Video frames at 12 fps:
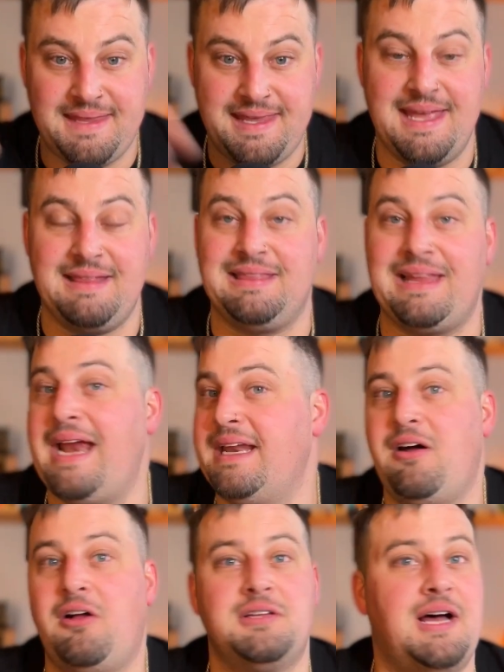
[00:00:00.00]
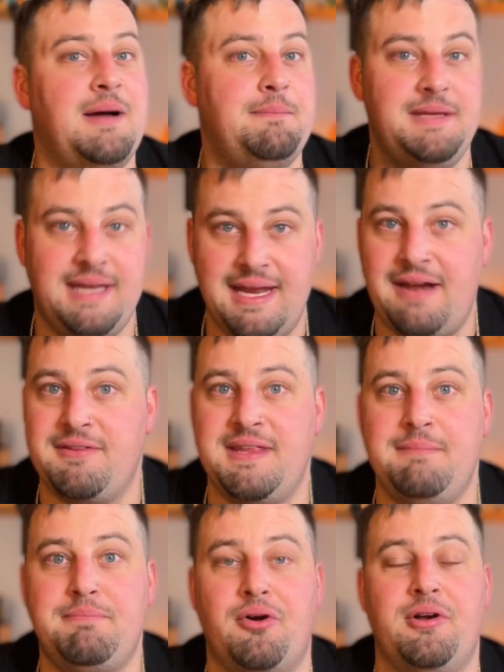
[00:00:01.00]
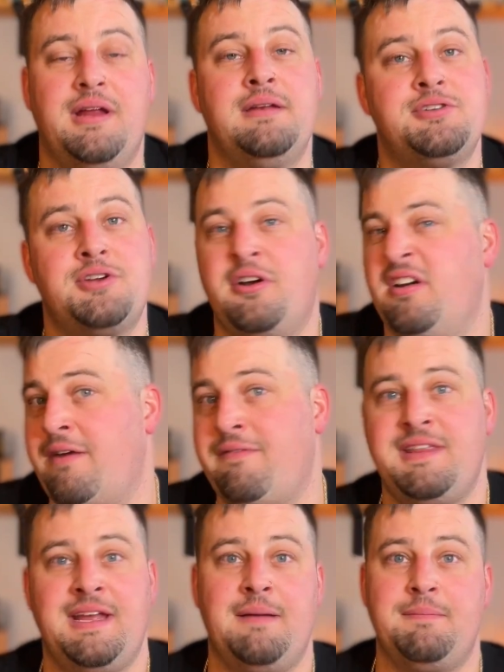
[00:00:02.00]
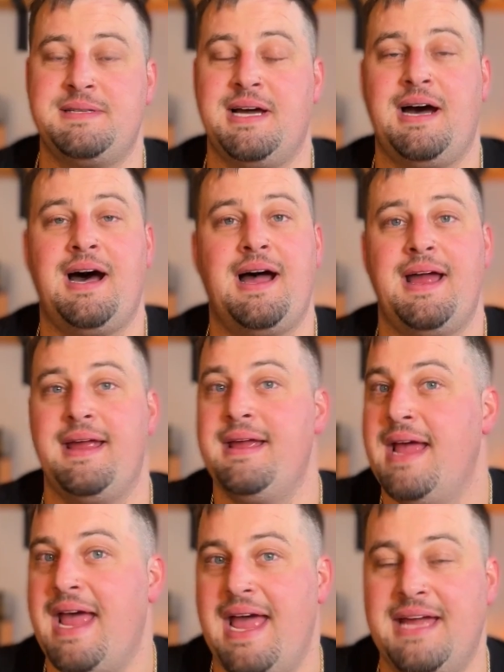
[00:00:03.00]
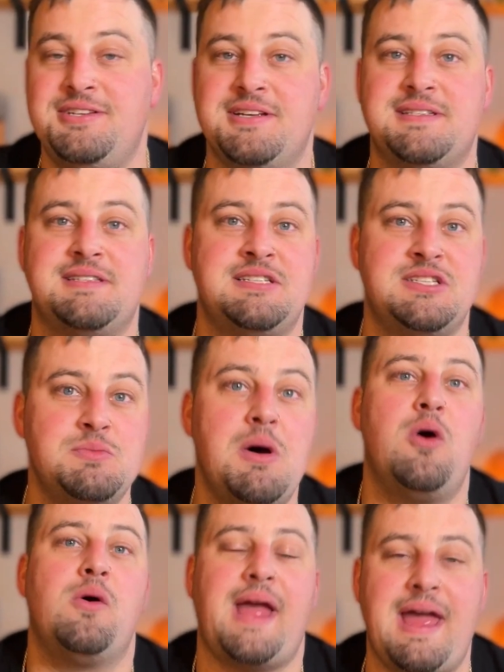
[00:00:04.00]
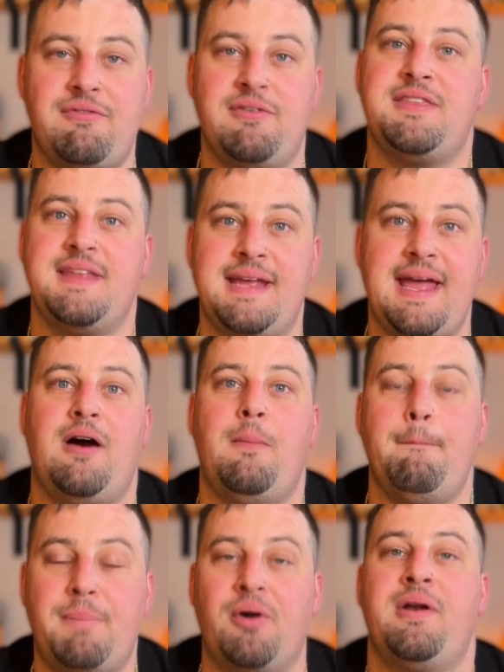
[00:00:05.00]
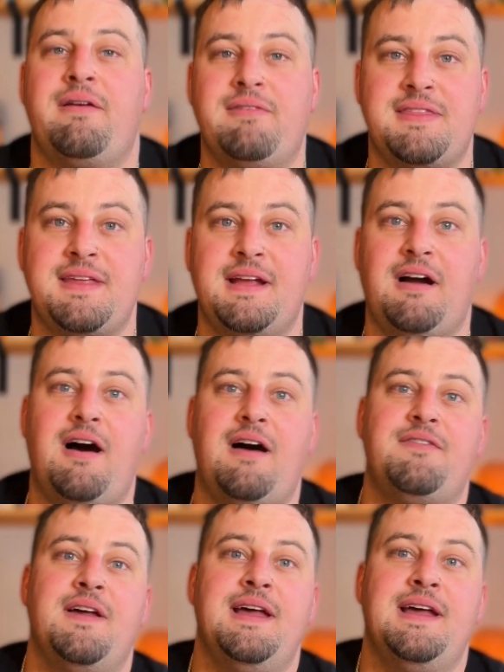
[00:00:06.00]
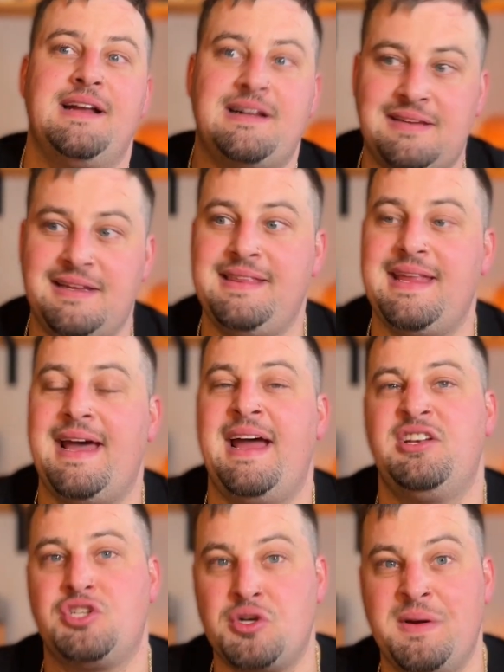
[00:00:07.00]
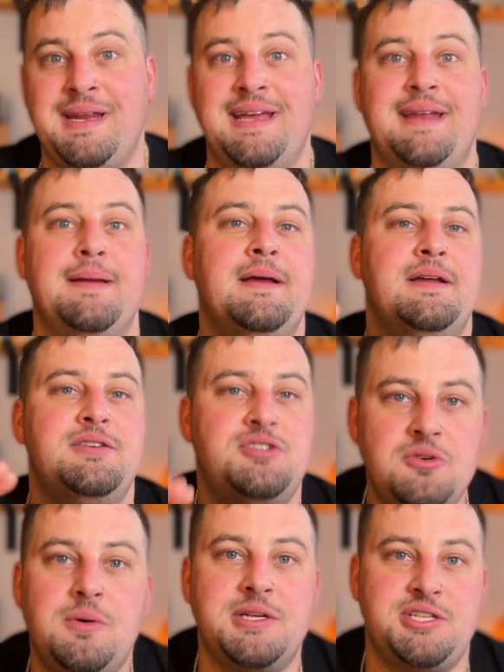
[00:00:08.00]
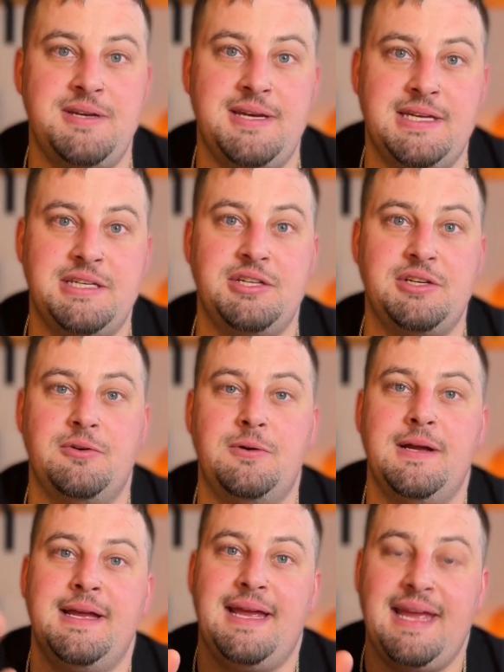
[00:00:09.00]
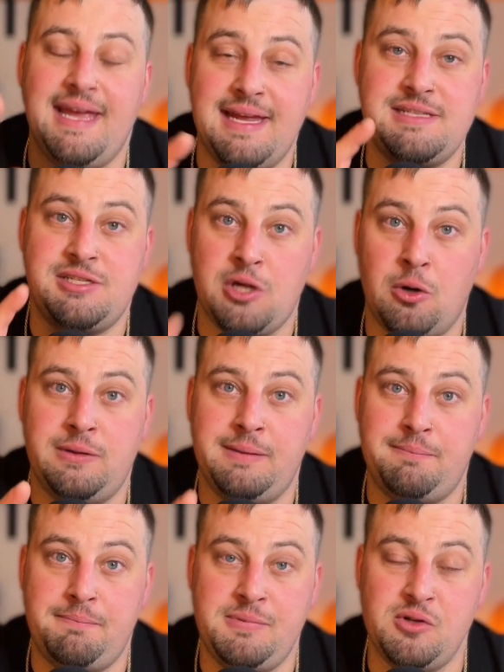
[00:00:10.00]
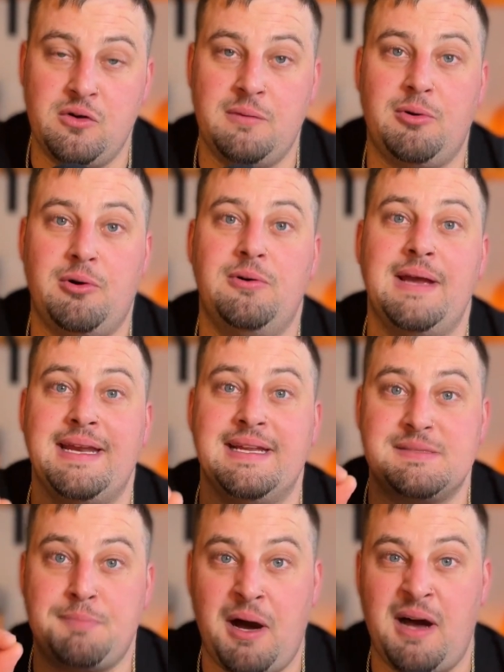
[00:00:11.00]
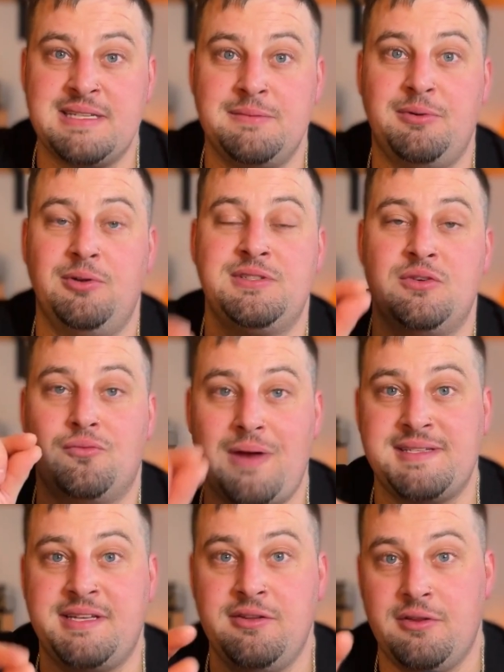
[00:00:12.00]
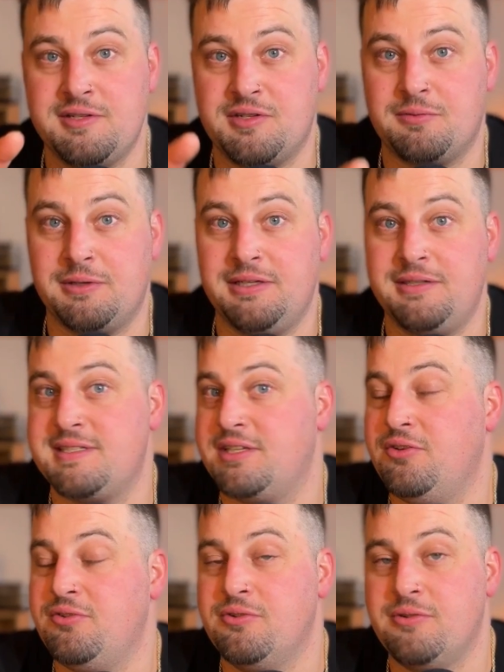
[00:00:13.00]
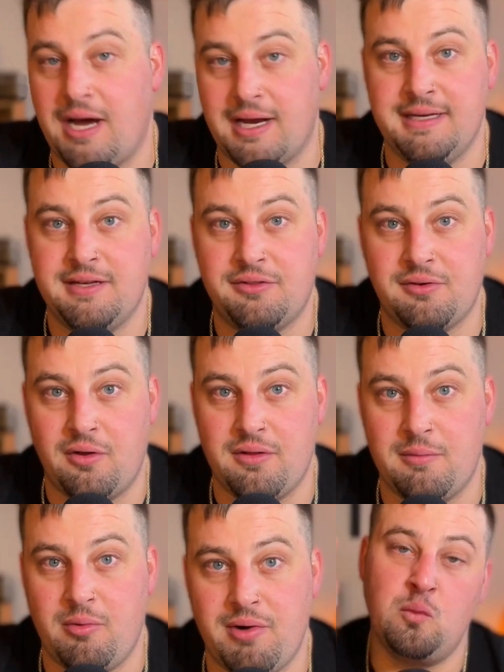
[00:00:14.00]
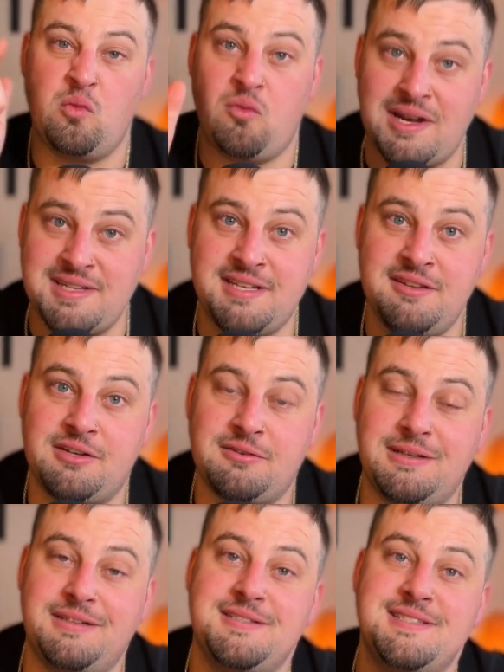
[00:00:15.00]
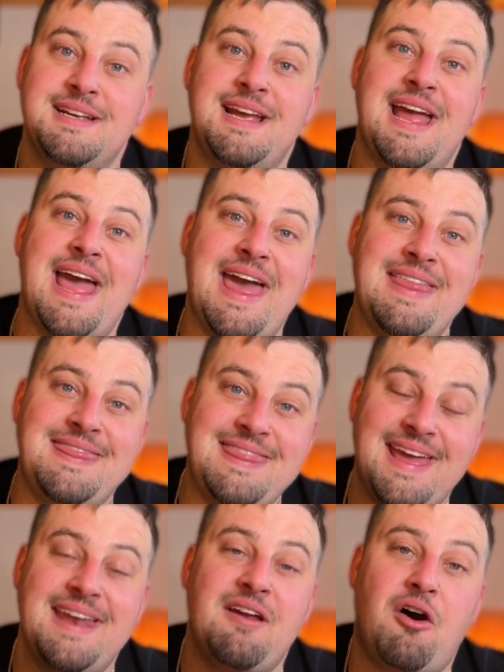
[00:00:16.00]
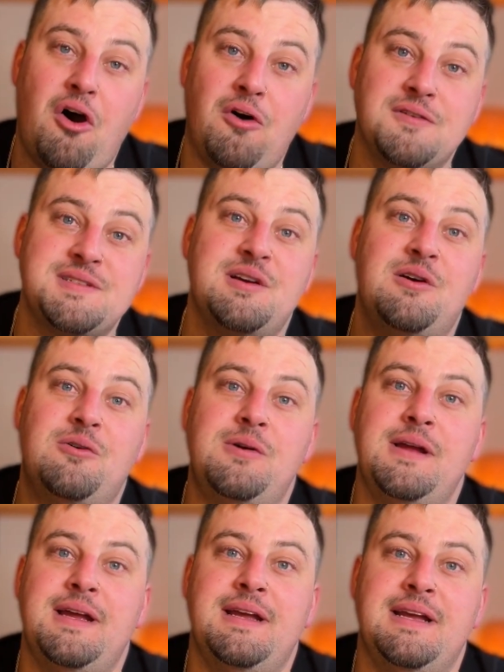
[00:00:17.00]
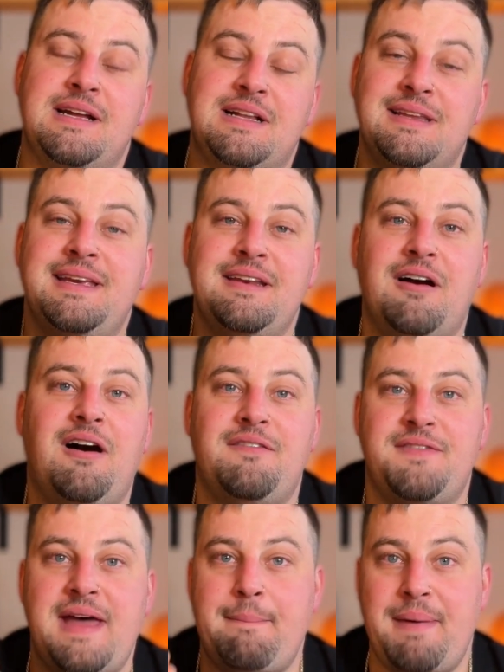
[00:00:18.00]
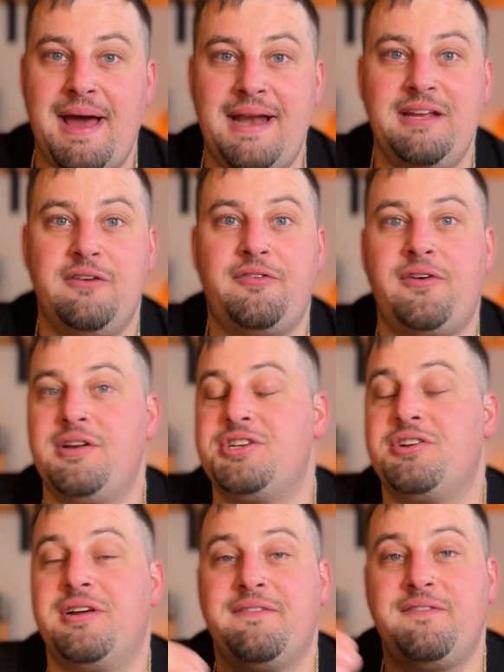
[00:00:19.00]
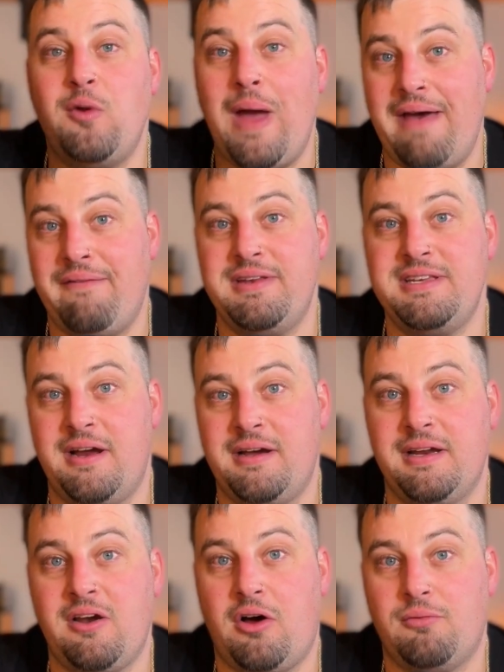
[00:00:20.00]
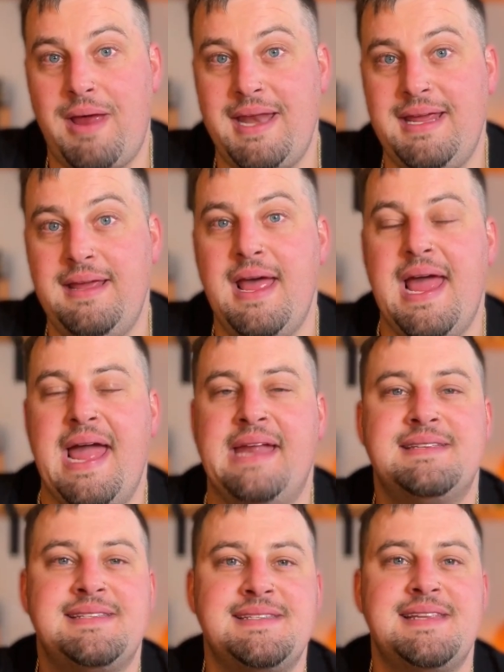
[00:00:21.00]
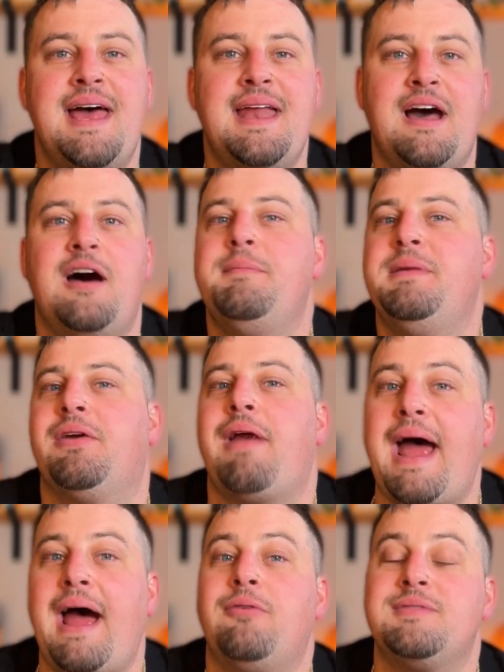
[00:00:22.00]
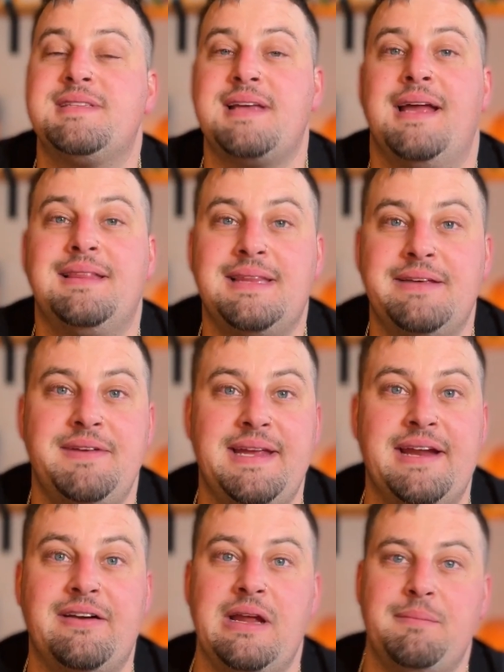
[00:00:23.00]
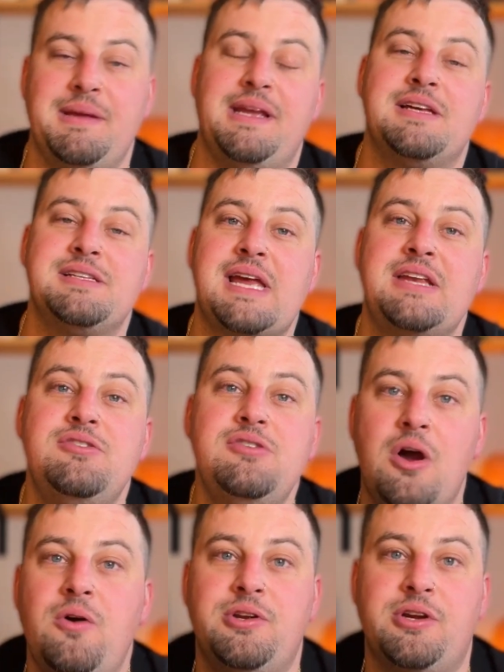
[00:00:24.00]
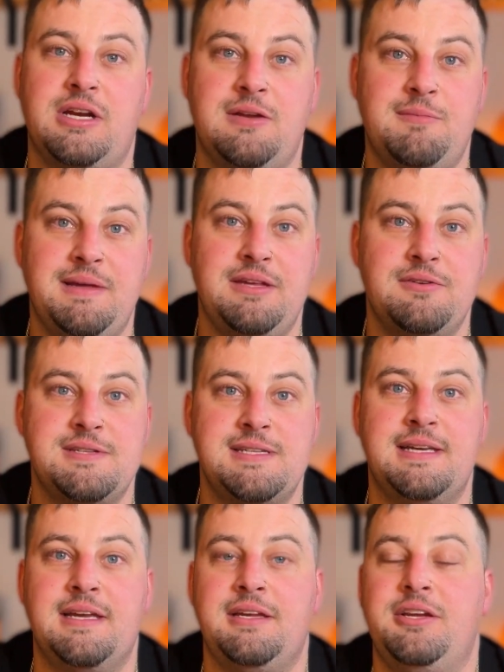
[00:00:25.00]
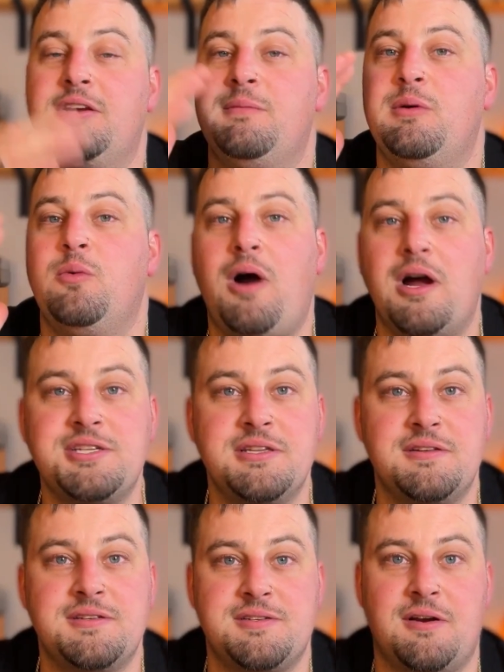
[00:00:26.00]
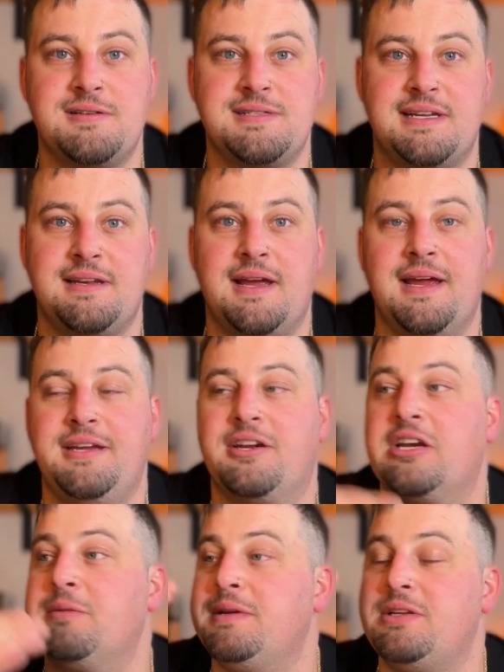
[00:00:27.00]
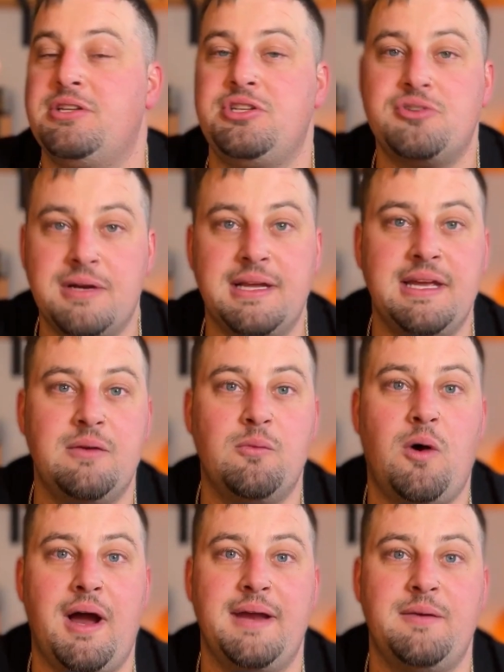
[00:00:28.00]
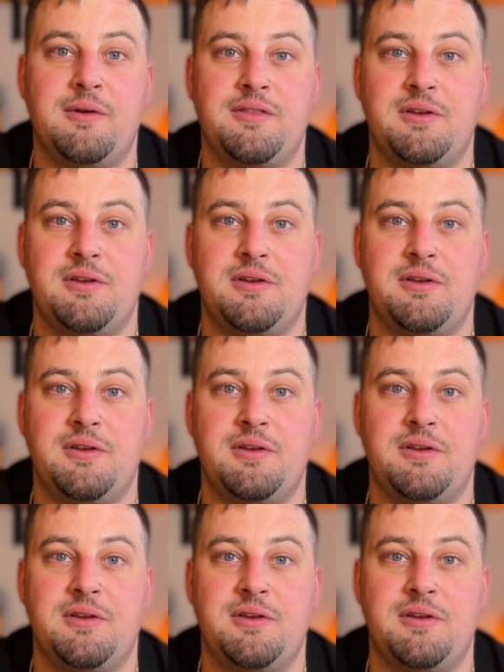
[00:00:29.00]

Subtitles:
light it all up, get everything burning, turn everything up to high, and just smoke everything out, burn everything off, clean that, treat it, do what you need to do. It's totally doable, and it's possible to rescue those grills. You do not need to throw them away. Rescue the grills, and then also clean off that patio furniture if you haven't done it already, and set up your outside living area because I know you're going to be using it. You're going to be watching those stars at night. You're going to be drinking wine with your